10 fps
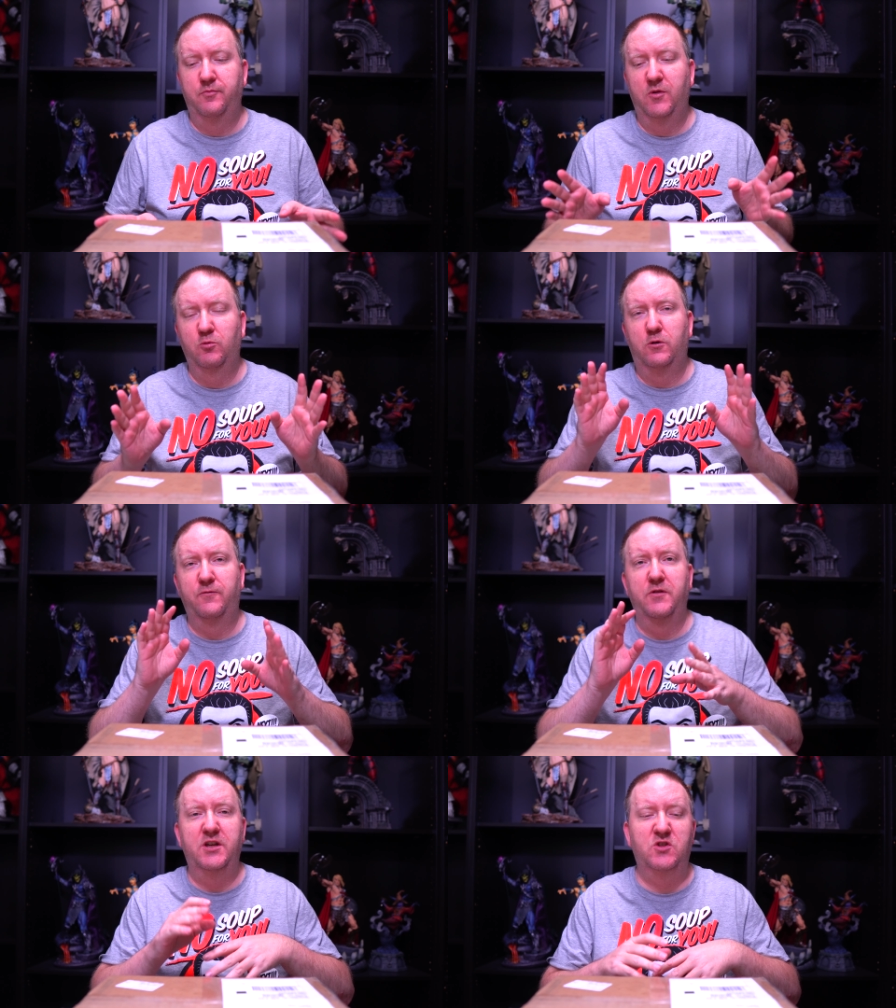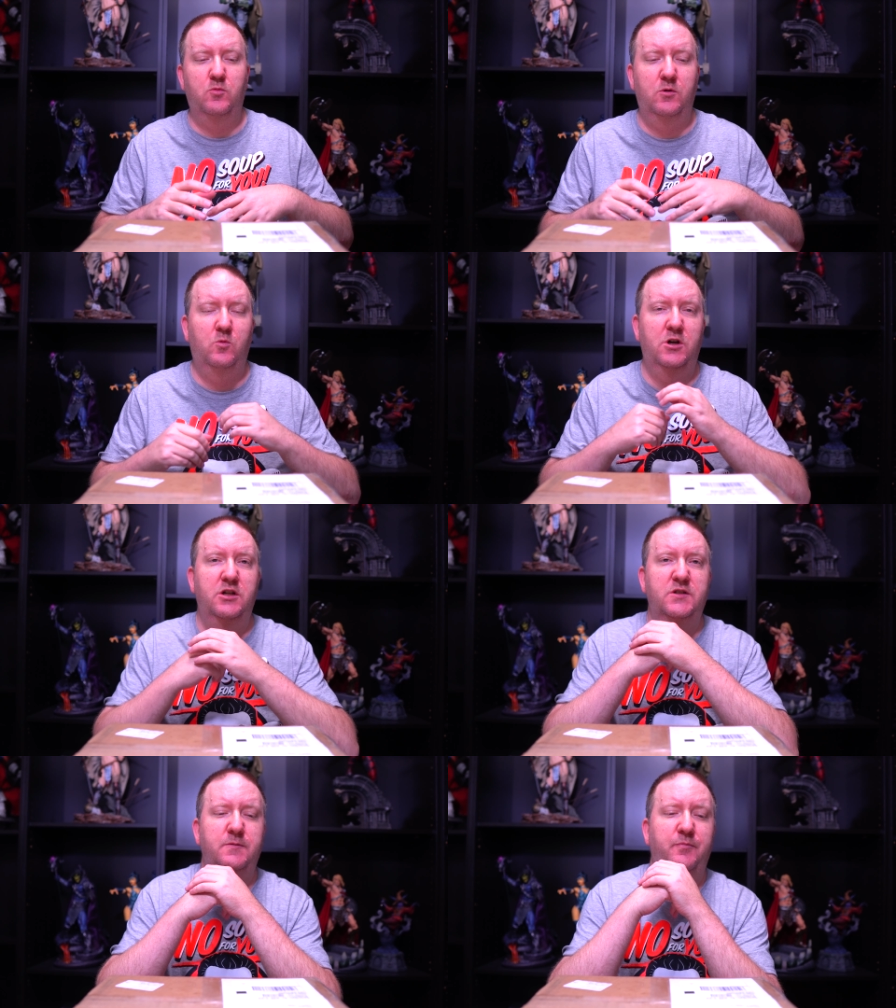The rule for this one
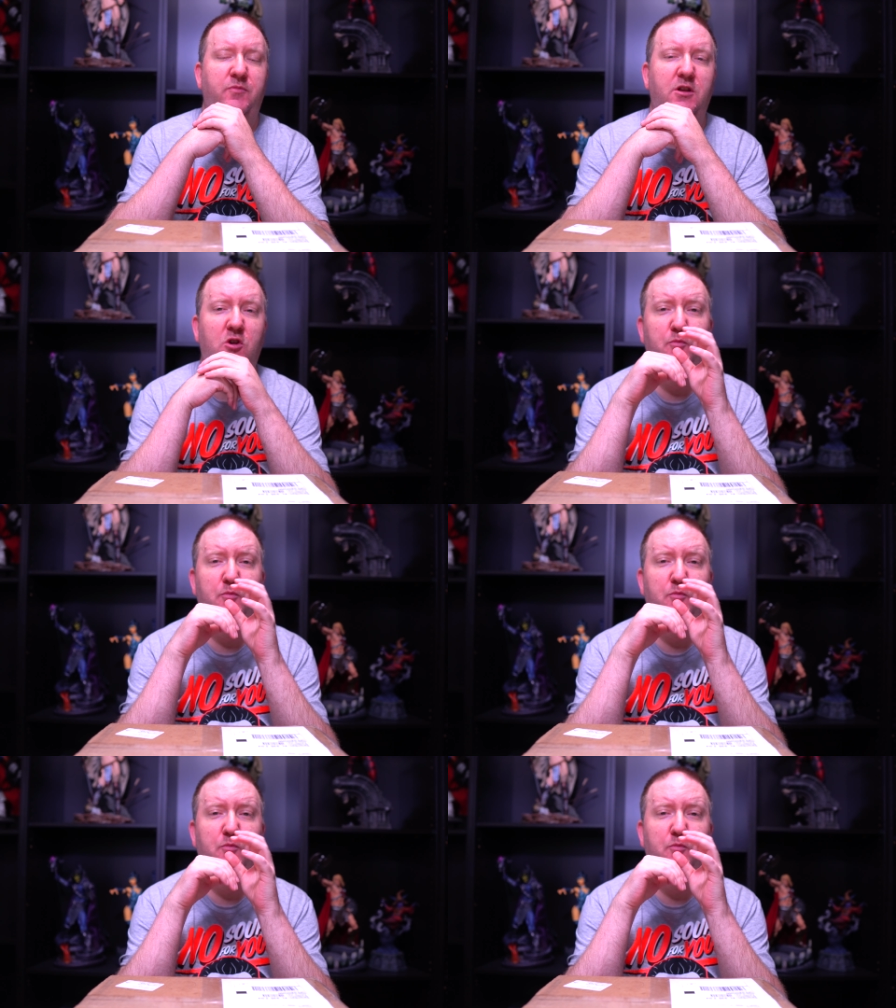was you